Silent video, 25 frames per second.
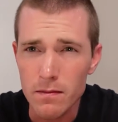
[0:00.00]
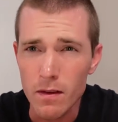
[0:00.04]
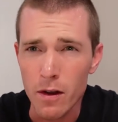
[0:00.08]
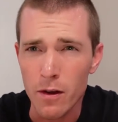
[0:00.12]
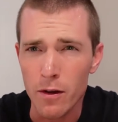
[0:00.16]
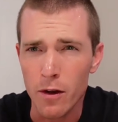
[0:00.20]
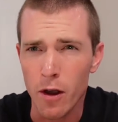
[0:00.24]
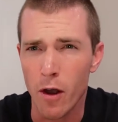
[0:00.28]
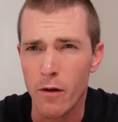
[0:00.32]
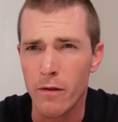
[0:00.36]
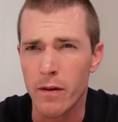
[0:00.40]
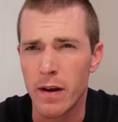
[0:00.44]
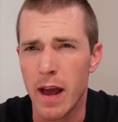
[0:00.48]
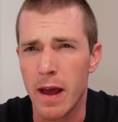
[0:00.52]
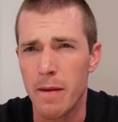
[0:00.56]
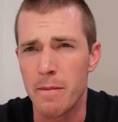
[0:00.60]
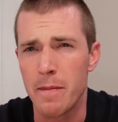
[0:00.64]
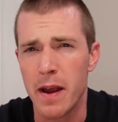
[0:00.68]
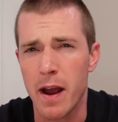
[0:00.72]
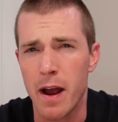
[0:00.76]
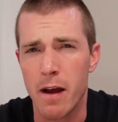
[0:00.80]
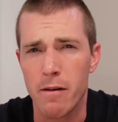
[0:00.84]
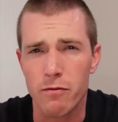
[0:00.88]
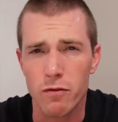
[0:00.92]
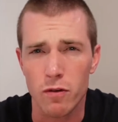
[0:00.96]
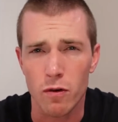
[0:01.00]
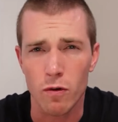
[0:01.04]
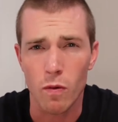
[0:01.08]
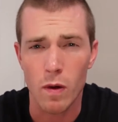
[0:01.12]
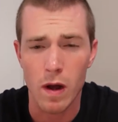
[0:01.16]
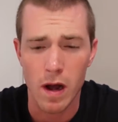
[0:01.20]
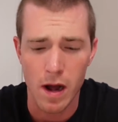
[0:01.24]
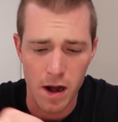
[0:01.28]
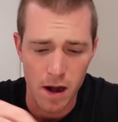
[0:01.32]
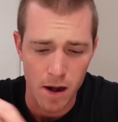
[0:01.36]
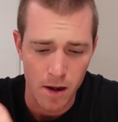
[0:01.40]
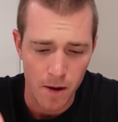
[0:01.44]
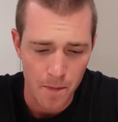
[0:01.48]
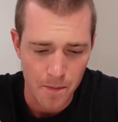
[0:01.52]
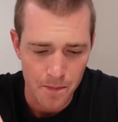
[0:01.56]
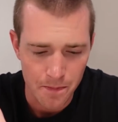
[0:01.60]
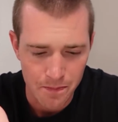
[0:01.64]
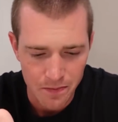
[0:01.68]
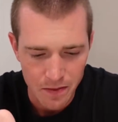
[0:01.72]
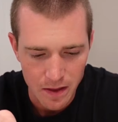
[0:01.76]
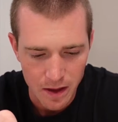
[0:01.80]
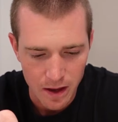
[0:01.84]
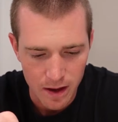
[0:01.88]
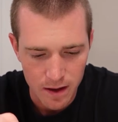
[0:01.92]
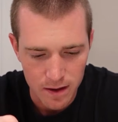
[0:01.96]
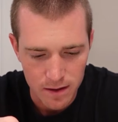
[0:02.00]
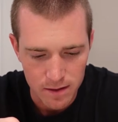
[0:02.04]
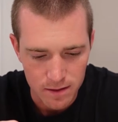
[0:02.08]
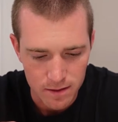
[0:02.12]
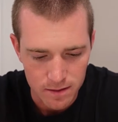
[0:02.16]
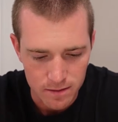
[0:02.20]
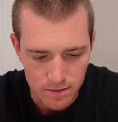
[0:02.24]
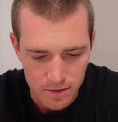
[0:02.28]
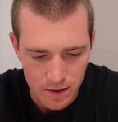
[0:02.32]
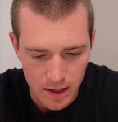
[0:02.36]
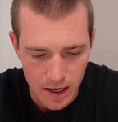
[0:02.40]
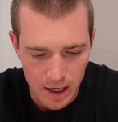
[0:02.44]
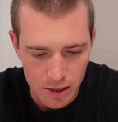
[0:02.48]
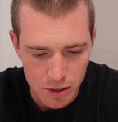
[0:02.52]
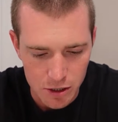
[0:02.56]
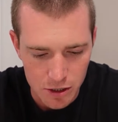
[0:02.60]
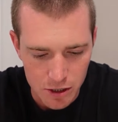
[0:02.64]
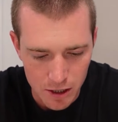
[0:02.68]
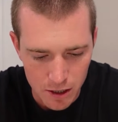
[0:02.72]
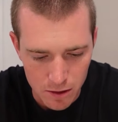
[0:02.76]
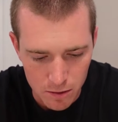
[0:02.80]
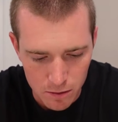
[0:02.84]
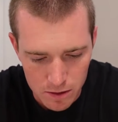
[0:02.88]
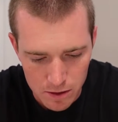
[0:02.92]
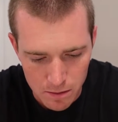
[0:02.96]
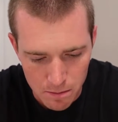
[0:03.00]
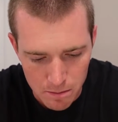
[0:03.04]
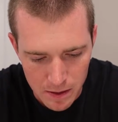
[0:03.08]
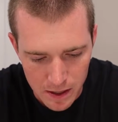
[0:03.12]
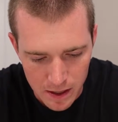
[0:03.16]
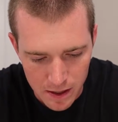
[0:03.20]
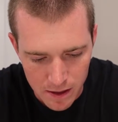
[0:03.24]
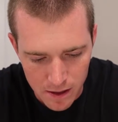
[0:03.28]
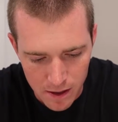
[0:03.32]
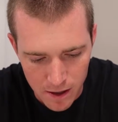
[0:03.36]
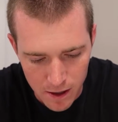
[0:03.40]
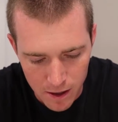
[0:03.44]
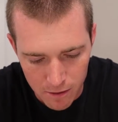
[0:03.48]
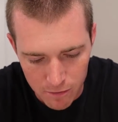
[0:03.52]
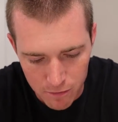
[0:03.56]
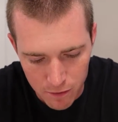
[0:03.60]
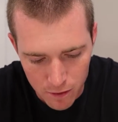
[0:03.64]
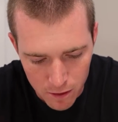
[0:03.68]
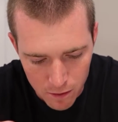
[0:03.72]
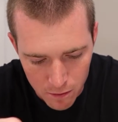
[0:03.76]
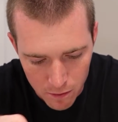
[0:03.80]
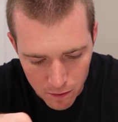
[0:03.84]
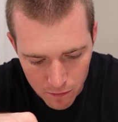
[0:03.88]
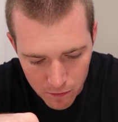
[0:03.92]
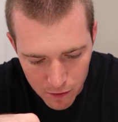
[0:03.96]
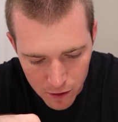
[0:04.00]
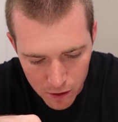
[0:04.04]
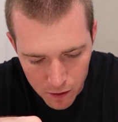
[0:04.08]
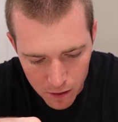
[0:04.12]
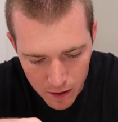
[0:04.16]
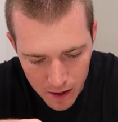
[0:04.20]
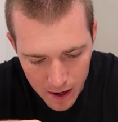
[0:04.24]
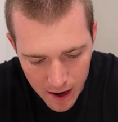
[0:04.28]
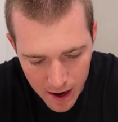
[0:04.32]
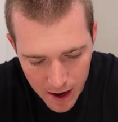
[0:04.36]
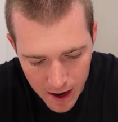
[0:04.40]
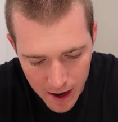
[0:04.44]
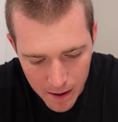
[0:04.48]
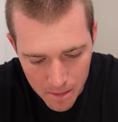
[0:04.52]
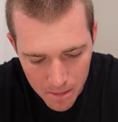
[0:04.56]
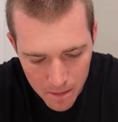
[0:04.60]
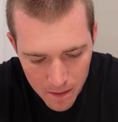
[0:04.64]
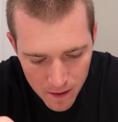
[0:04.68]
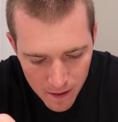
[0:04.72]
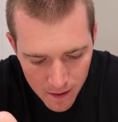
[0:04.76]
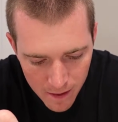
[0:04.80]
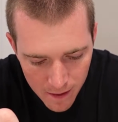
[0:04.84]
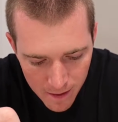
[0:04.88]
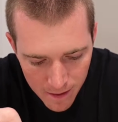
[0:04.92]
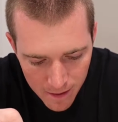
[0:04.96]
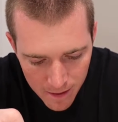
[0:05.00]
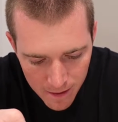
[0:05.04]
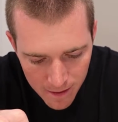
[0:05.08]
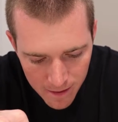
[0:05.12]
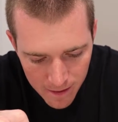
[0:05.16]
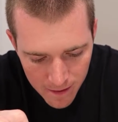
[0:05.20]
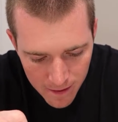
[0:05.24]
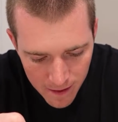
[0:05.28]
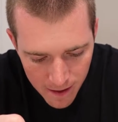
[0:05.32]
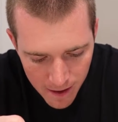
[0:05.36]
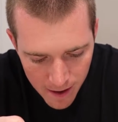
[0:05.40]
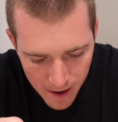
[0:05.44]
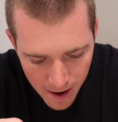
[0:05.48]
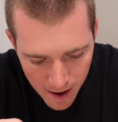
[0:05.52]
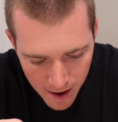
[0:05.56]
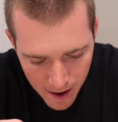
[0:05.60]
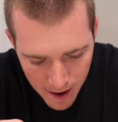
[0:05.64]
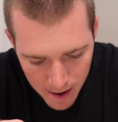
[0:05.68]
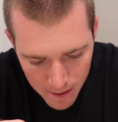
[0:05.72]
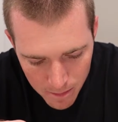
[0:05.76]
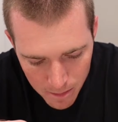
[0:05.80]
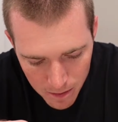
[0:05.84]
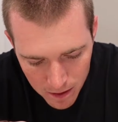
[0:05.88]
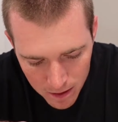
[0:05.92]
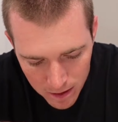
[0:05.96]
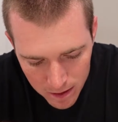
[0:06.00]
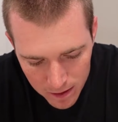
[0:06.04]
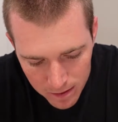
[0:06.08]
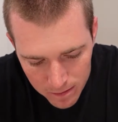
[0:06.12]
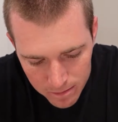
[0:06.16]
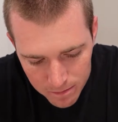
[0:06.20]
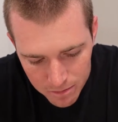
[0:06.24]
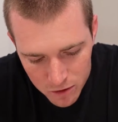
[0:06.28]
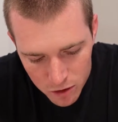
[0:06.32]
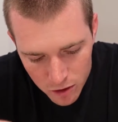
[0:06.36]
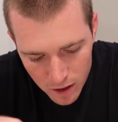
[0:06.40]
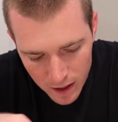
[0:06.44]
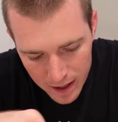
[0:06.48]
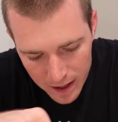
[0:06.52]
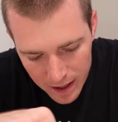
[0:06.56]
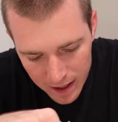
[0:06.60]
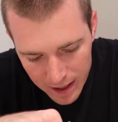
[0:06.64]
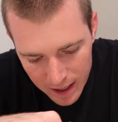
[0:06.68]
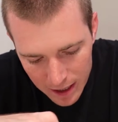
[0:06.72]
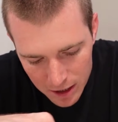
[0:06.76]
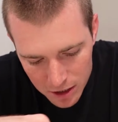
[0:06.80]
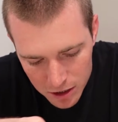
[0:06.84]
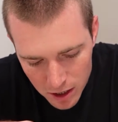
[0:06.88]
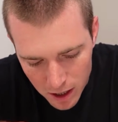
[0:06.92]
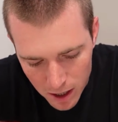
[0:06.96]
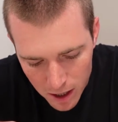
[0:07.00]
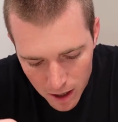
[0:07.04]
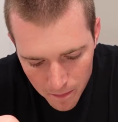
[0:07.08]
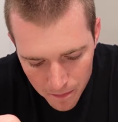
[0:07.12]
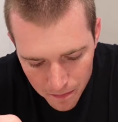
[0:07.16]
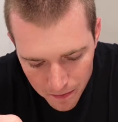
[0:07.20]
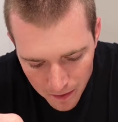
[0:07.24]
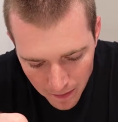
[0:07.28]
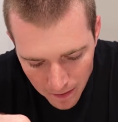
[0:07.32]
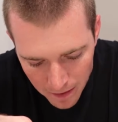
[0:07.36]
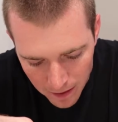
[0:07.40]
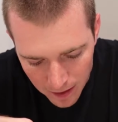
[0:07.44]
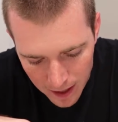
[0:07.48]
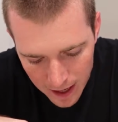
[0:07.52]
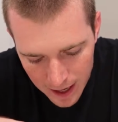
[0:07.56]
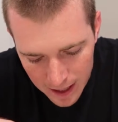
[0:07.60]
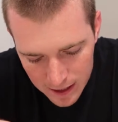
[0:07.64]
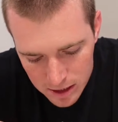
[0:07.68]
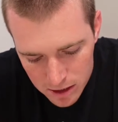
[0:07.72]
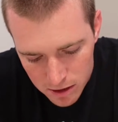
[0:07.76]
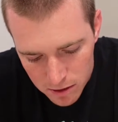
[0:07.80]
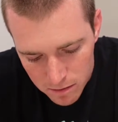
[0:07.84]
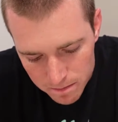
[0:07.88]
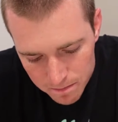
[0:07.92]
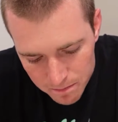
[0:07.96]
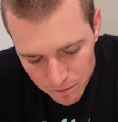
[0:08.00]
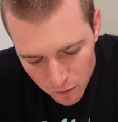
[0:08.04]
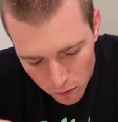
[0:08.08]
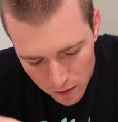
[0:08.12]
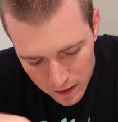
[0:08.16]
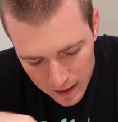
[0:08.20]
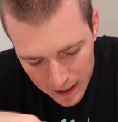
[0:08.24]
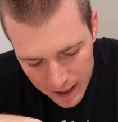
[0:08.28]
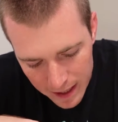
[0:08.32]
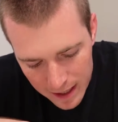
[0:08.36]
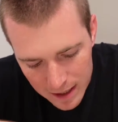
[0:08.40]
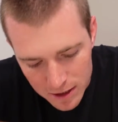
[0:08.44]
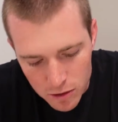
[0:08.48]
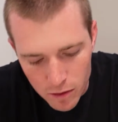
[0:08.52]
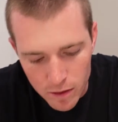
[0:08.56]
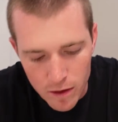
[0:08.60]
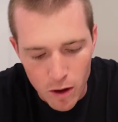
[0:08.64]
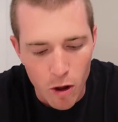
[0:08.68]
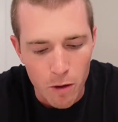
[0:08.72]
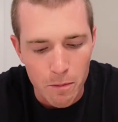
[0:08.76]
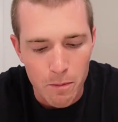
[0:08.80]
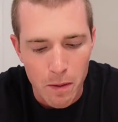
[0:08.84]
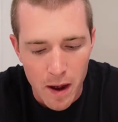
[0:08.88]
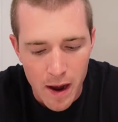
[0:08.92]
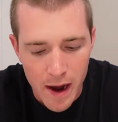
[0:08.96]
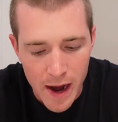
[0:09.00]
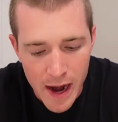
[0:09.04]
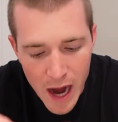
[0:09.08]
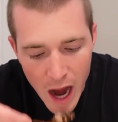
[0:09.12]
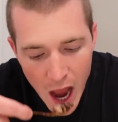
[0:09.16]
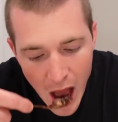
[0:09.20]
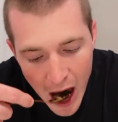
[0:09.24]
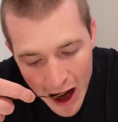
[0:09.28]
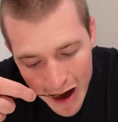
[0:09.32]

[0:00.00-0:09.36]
COVID had me out for a while. Last year was a big year for the review game. I'm trying to catch up. Nonetheless, we're digging into an old pint.